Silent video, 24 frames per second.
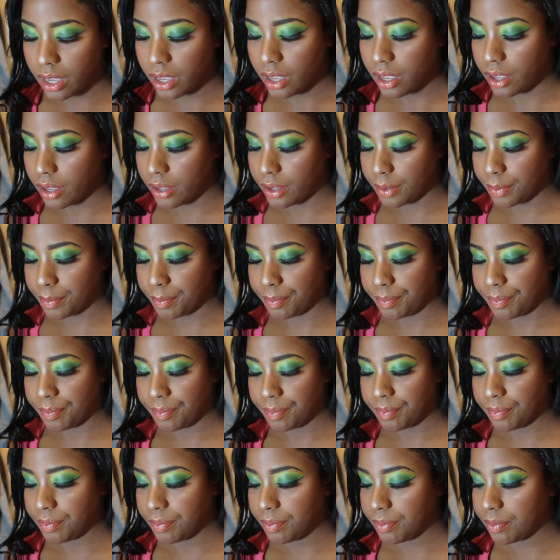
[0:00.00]
Then
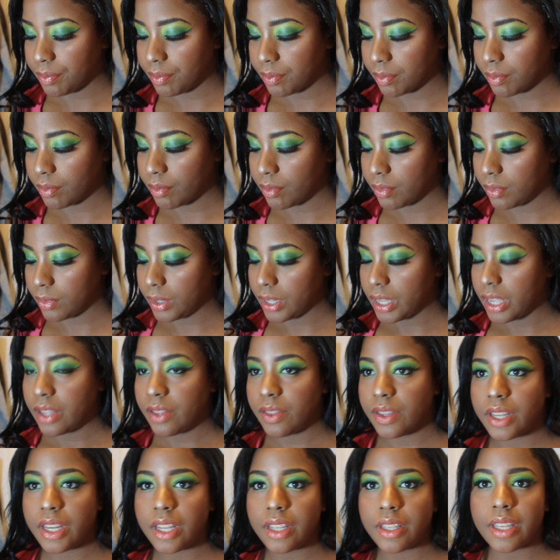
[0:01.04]

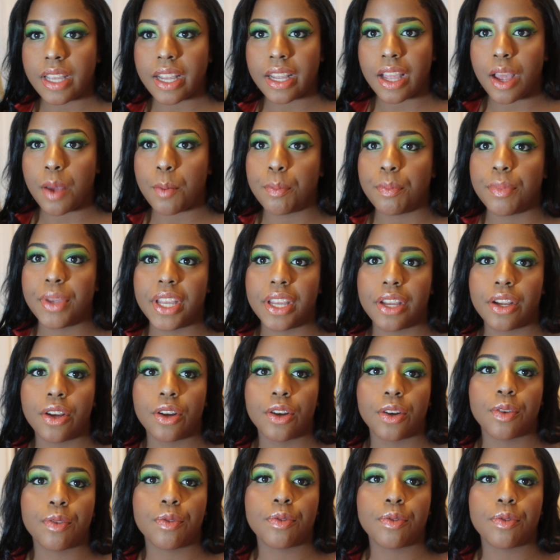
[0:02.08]
I take a bigger